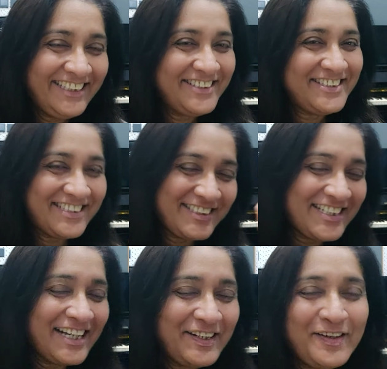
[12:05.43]
It was
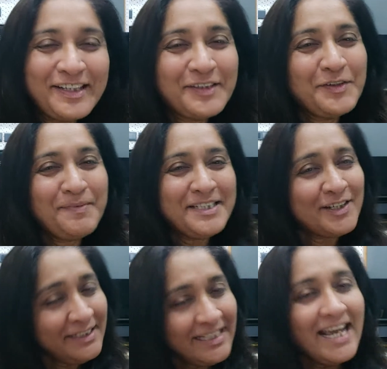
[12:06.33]
sung long ago by
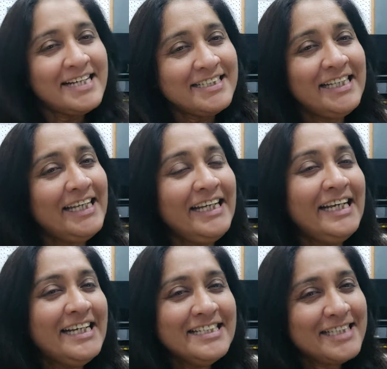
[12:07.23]
Johnny Cash and then
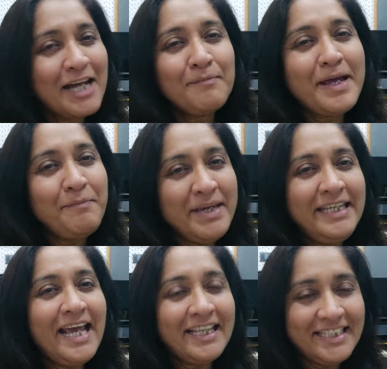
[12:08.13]
sung by
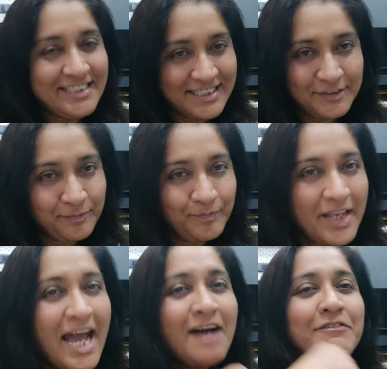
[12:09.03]
many others
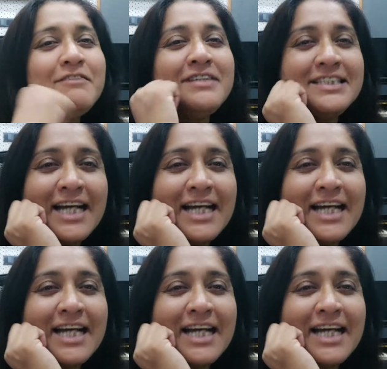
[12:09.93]
afterwards.